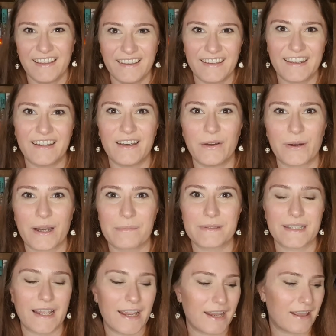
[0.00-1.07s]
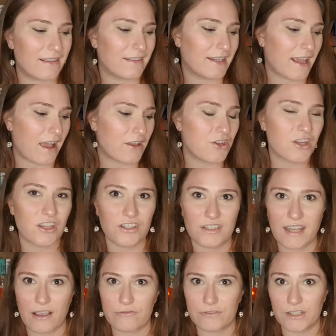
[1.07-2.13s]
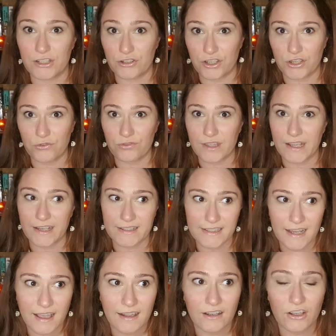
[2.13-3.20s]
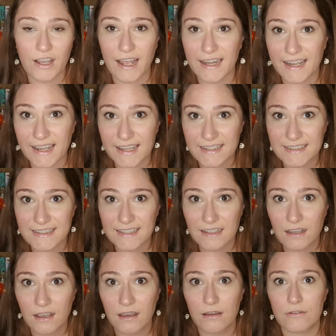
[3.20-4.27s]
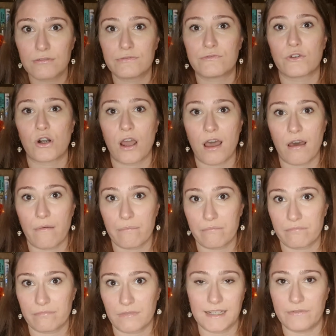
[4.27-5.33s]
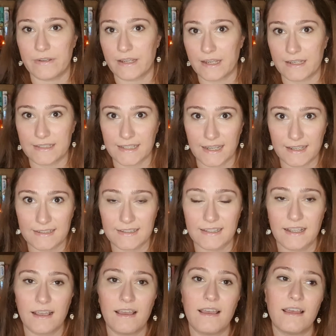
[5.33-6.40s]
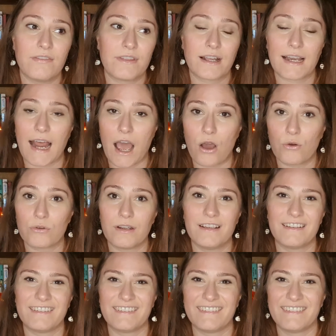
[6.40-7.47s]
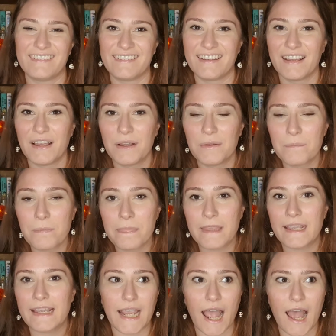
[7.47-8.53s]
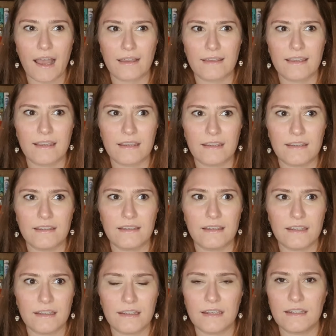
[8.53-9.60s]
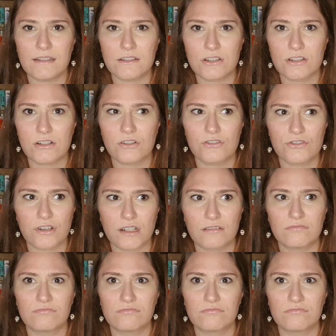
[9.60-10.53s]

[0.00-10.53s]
You know what I'm saying? And yeah, you can definitely do cute things. Look at It from Stephen King's It, the clown. Yeah, he eats children,